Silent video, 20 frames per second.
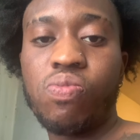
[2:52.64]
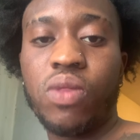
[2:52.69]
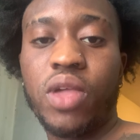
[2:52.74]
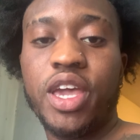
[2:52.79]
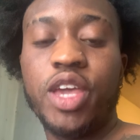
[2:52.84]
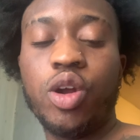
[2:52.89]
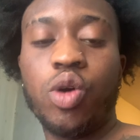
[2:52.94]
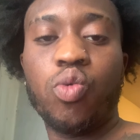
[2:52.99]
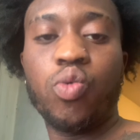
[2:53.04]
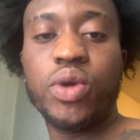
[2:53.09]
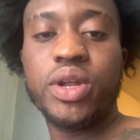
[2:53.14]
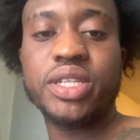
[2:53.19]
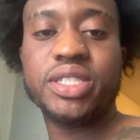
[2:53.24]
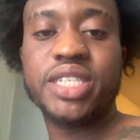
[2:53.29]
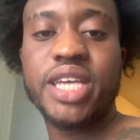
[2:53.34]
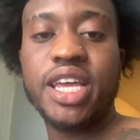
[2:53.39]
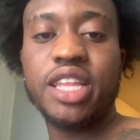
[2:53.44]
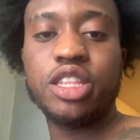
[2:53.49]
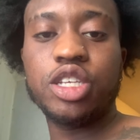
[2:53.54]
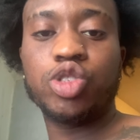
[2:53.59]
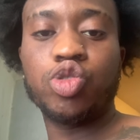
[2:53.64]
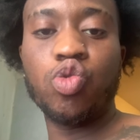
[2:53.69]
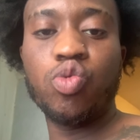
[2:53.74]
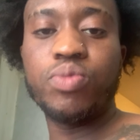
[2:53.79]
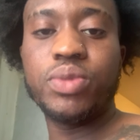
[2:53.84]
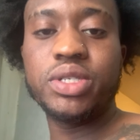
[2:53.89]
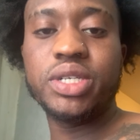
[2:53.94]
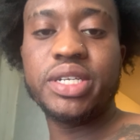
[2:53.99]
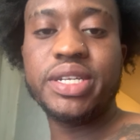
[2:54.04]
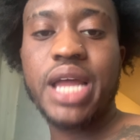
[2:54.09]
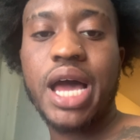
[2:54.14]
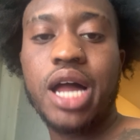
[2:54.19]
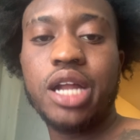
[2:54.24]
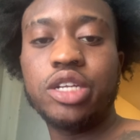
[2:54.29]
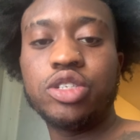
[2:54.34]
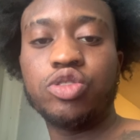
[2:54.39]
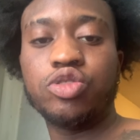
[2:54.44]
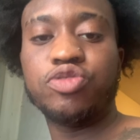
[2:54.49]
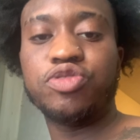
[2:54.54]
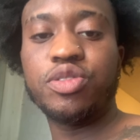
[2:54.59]
He don't want to take the two million
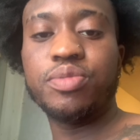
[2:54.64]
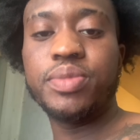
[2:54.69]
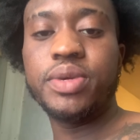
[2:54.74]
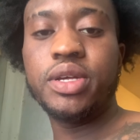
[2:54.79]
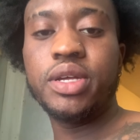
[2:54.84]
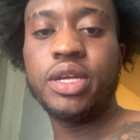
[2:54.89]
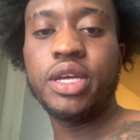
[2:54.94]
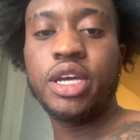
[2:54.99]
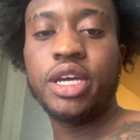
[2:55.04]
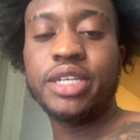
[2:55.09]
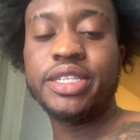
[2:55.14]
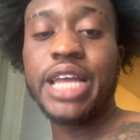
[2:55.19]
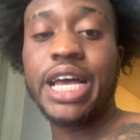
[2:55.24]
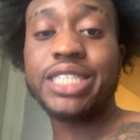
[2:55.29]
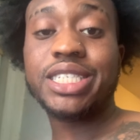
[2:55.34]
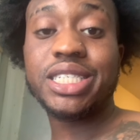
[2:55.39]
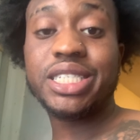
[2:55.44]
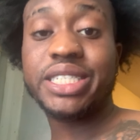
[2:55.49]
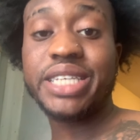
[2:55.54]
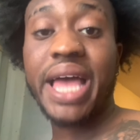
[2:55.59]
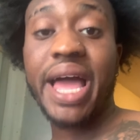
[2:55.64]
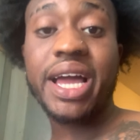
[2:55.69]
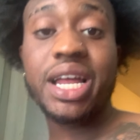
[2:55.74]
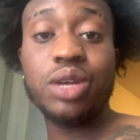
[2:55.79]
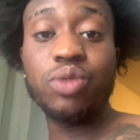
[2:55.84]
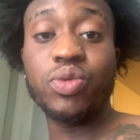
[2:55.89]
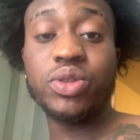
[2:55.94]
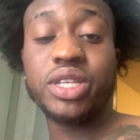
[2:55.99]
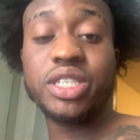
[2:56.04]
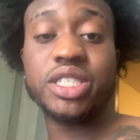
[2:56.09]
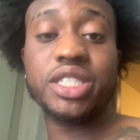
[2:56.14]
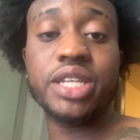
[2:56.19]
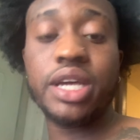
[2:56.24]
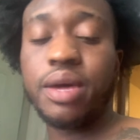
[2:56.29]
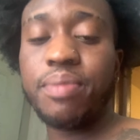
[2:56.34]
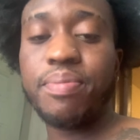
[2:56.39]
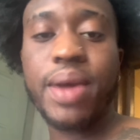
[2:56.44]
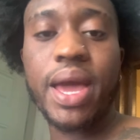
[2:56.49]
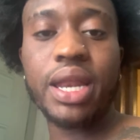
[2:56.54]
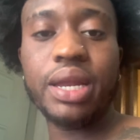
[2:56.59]
dollars. You feel me? That's exactly what this
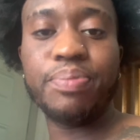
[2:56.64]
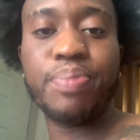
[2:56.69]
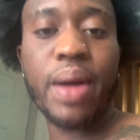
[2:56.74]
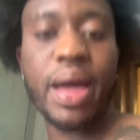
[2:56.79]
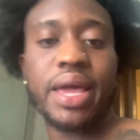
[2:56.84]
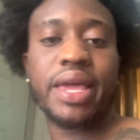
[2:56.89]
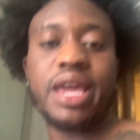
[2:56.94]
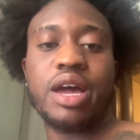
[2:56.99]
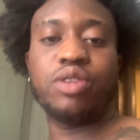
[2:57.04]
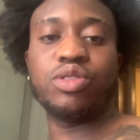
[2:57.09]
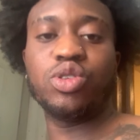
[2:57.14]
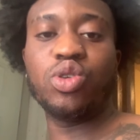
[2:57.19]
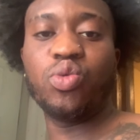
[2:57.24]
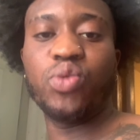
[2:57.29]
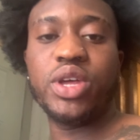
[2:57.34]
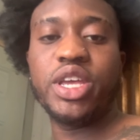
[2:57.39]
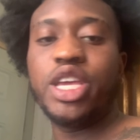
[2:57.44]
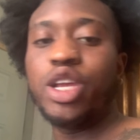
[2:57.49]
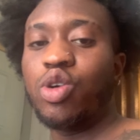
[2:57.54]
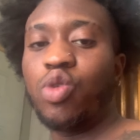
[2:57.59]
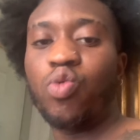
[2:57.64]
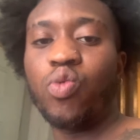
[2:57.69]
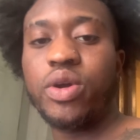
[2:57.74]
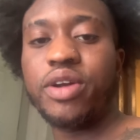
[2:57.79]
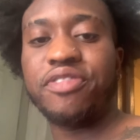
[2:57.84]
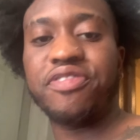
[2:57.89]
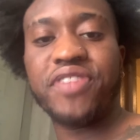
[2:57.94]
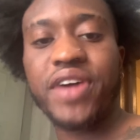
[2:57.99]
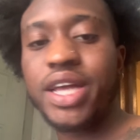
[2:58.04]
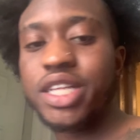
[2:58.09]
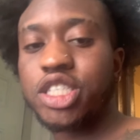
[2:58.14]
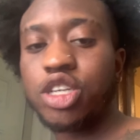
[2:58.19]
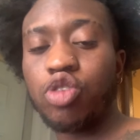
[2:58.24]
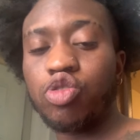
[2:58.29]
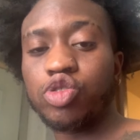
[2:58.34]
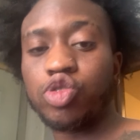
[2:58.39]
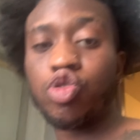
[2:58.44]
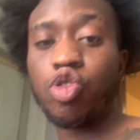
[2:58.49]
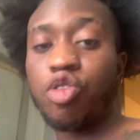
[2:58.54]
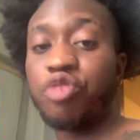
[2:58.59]
nigga Manny Pacquiao doing. He don't want to fight
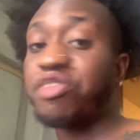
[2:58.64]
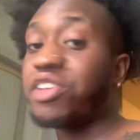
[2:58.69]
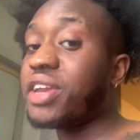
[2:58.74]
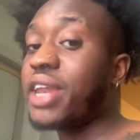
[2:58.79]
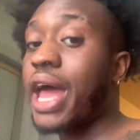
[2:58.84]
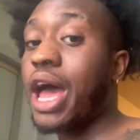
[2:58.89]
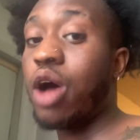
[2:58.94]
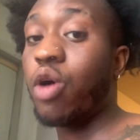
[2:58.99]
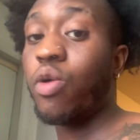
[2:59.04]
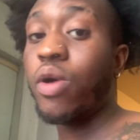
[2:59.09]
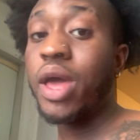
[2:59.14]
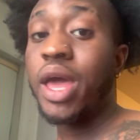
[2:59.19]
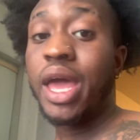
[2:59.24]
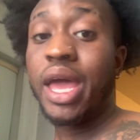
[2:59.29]
Terrence Crawford now.